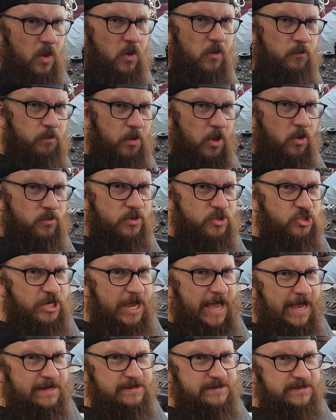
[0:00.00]
I've blown the
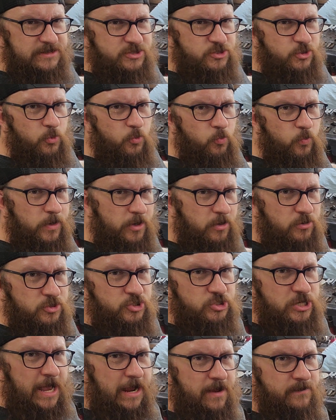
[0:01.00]
shocks. These are the rear
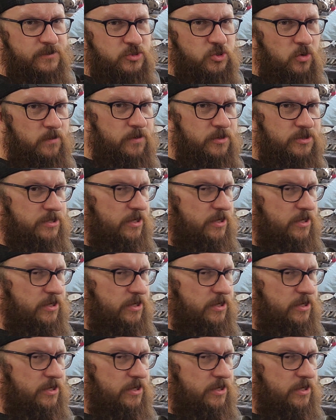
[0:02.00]
shock absorbers.